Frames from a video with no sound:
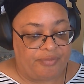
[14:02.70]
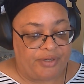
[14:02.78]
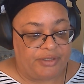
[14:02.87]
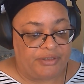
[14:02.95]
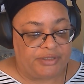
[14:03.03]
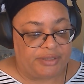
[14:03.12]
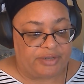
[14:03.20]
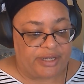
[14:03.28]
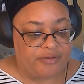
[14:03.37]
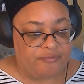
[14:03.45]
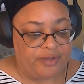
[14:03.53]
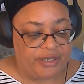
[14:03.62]
a
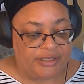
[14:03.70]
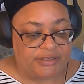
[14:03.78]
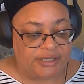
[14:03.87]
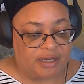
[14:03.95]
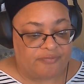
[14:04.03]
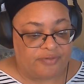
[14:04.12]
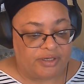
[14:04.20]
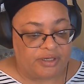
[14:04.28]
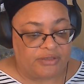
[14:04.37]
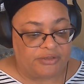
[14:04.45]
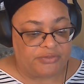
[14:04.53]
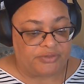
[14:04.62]
military invade a sovereign
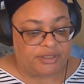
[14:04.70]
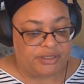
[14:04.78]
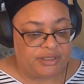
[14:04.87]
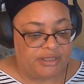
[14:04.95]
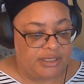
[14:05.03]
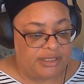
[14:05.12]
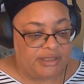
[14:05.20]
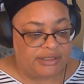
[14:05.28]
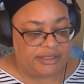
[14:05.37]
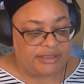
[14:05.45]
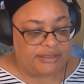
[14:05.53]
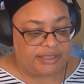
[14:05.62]
country,
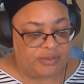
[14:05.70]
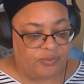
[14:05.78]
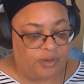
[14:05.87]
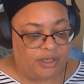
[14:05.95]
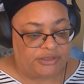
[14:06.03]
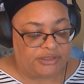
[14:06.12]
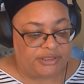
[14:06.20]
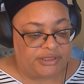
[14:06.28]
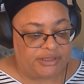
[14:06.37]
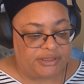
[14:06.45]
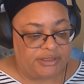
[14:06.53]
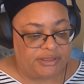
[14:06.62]
they said in
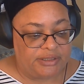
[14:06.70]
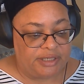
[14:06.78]
Washington,